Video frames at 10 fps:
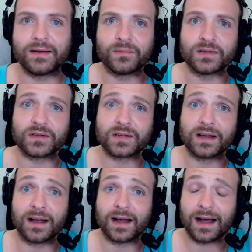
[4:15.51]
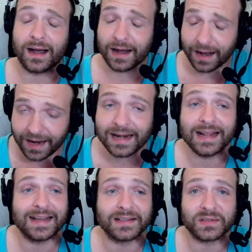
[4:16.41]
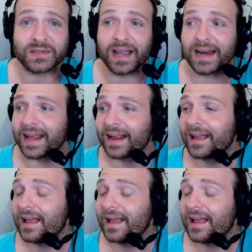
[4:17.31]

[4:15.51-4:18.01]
was highly entertaining.